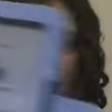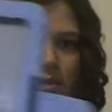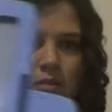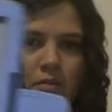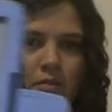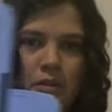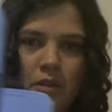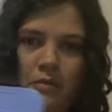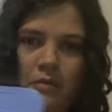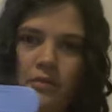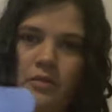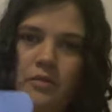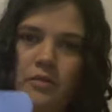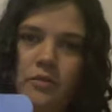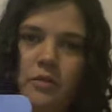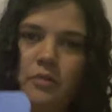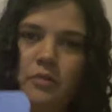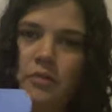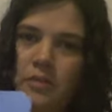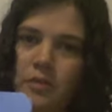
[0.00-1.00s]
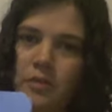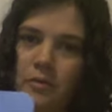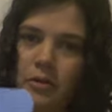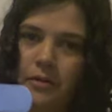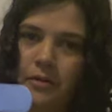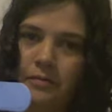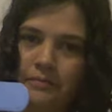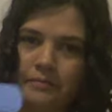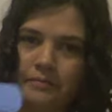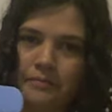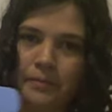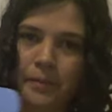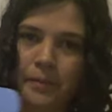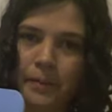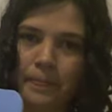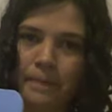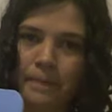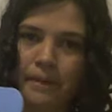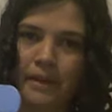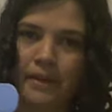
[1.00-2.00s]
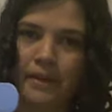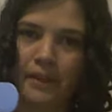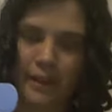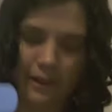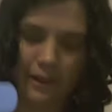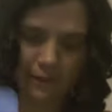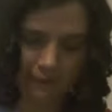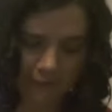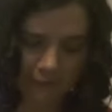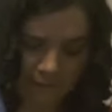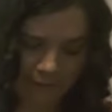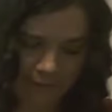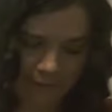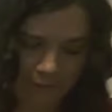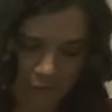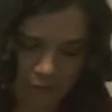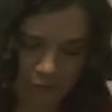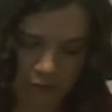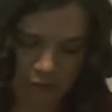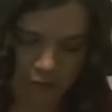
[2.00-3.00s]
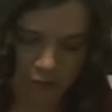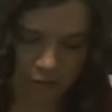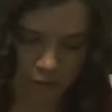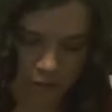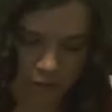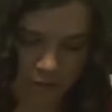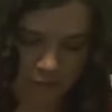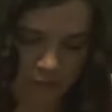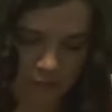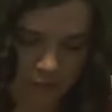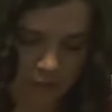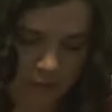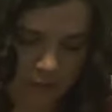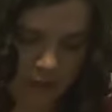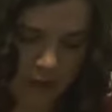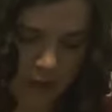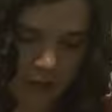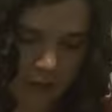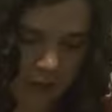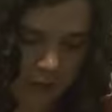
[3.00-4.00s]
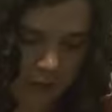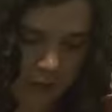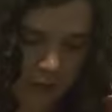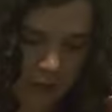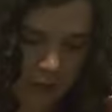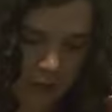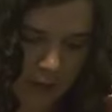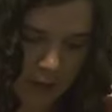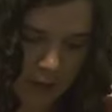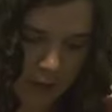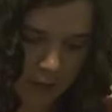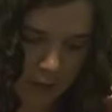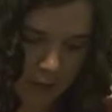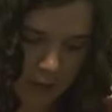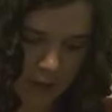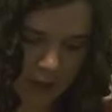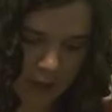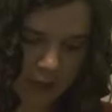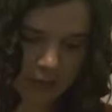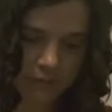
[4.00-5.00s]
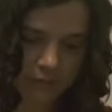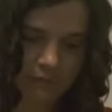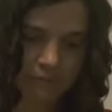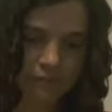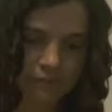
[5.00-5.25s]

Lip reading: sometimes don't do what you want. And then I wanted to show you the Paperwhite,